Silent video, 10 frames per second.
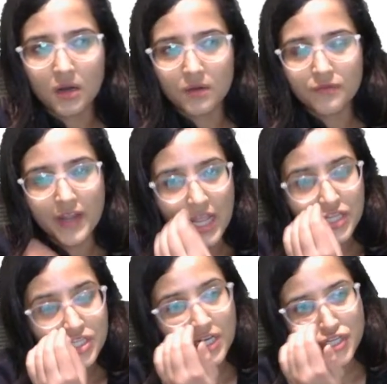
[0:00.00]

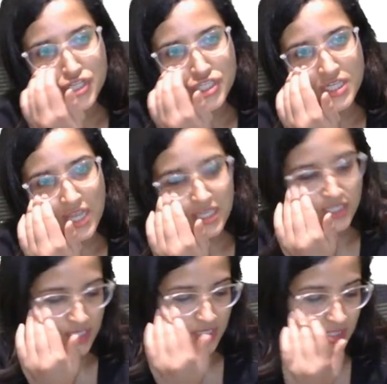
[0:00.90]
financial conditions index,
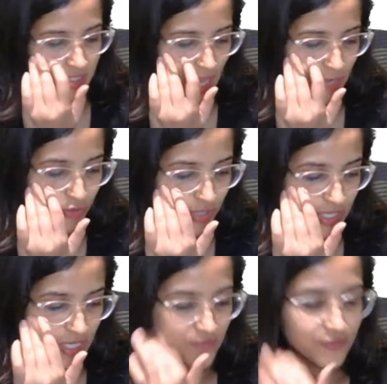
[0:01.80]
which is
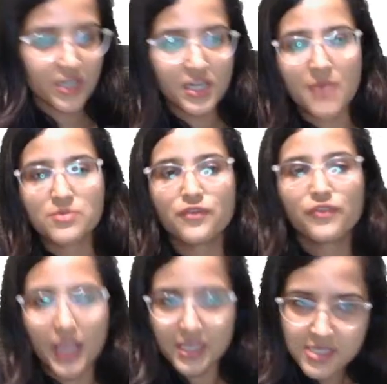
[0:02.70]
calculated even in times of
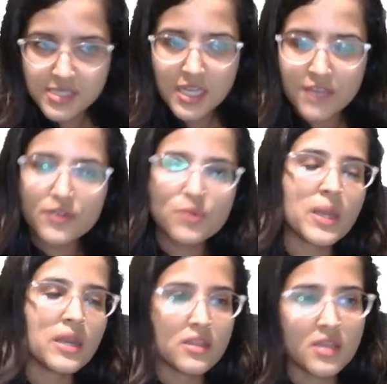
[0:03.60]
crisis and even
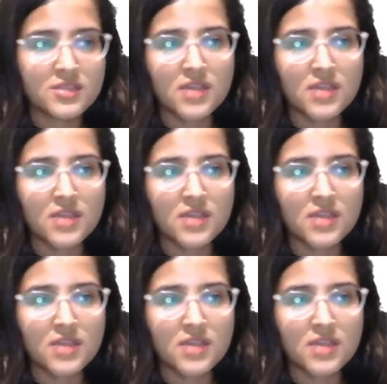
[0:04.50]
when things